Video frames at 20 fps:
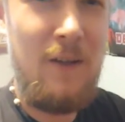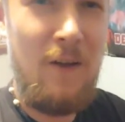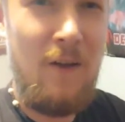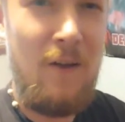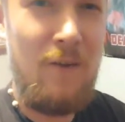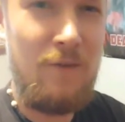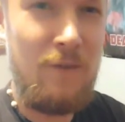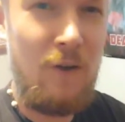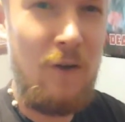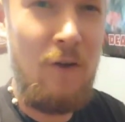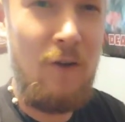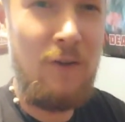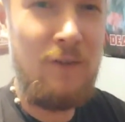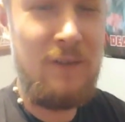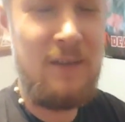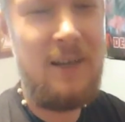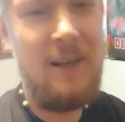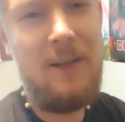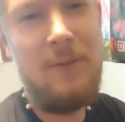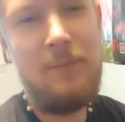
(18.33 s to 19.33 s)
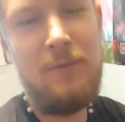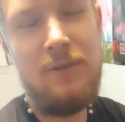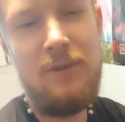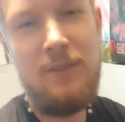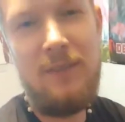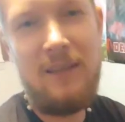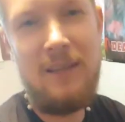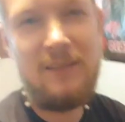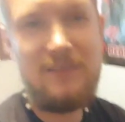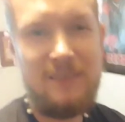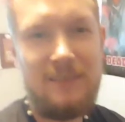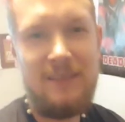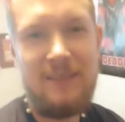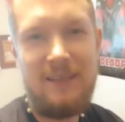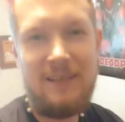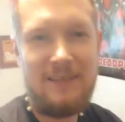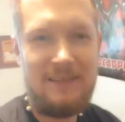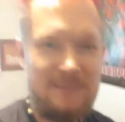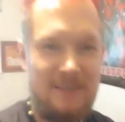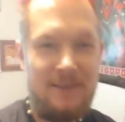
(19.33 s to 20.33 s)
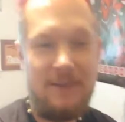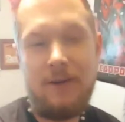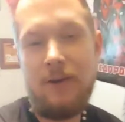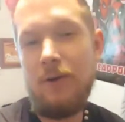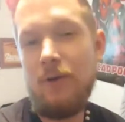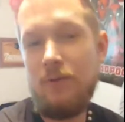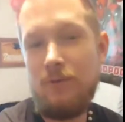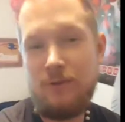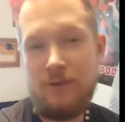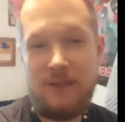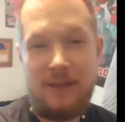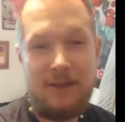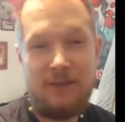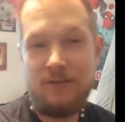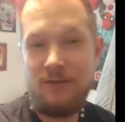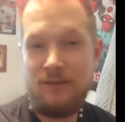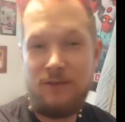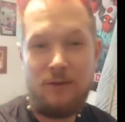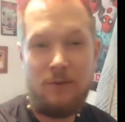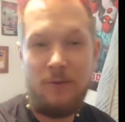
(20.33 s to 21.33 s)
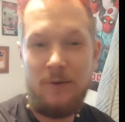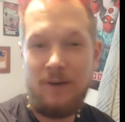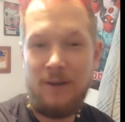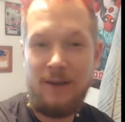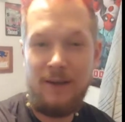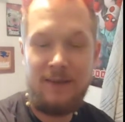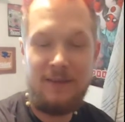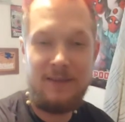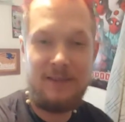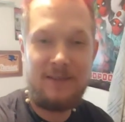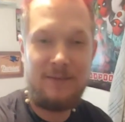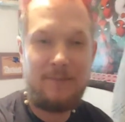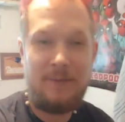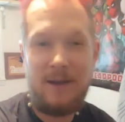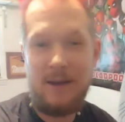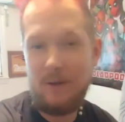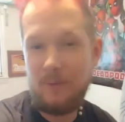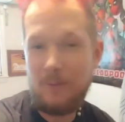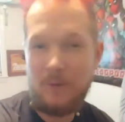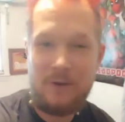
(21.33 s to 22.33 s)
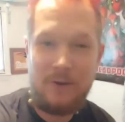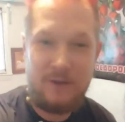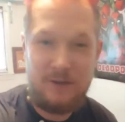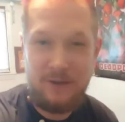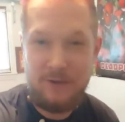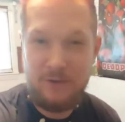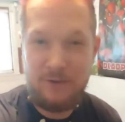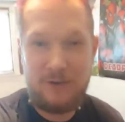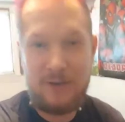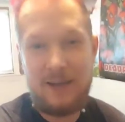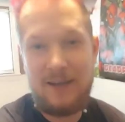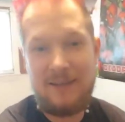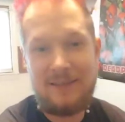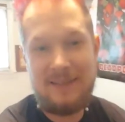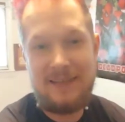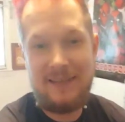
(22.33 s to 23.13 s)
of all time, 2019, oh, 2020. It doesn't matter what year you guys